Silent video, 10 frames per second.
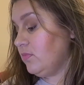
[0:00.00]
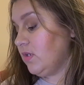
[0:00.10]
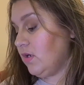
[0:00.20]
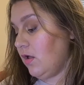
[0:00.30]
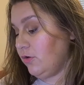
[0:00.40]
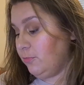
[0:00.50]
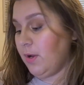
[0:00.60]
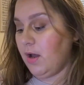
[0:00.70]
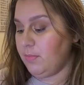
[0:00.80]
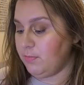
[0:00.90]

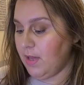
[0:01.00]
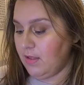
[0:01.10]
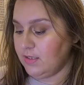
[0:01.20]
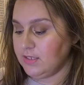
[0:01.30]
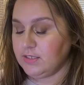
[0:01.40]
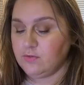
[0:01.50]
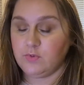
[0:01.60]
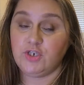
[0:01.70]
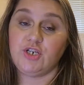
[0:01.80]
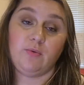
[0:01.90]
ColourPop palettes,
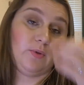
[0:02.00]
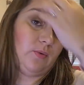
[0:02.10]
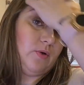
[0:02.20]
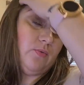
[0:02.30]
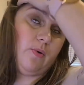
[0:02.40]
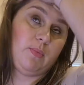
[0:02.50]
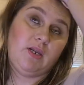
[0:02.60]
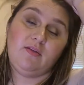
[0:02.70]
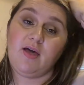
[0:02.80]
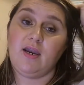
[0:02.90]
which I really want to
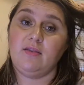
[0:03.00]
remedy that.